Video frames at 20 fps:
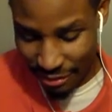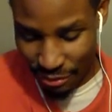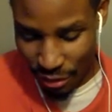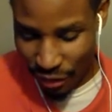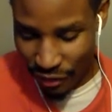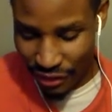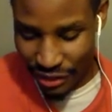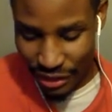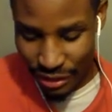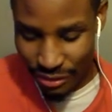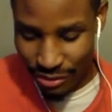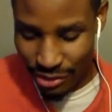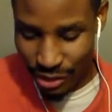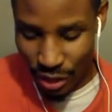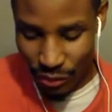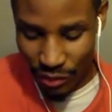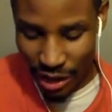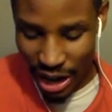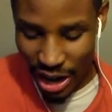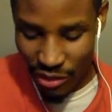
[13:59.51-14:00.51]
I already
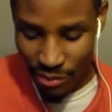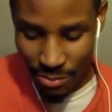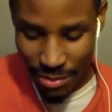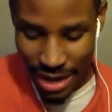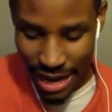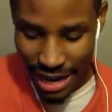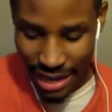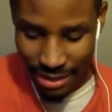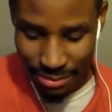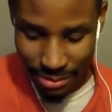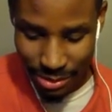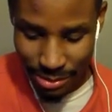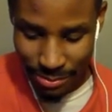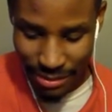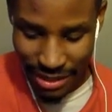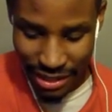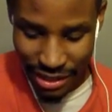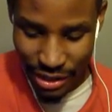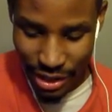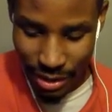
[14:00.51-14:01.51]
used over half my
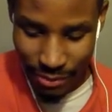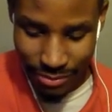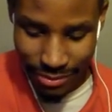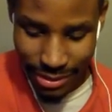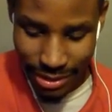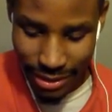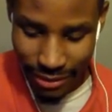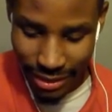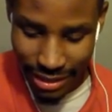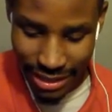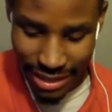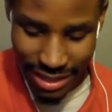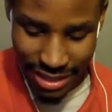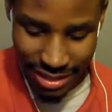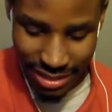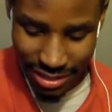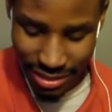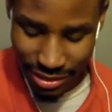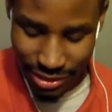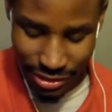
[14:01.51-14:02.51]
items, man. You have no
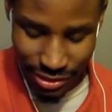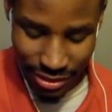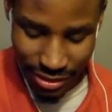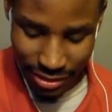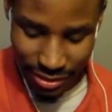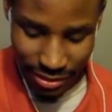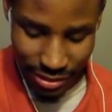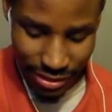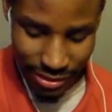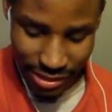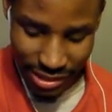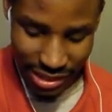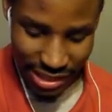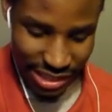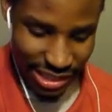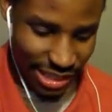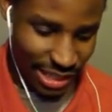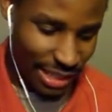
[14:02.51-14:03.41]
idea struggle using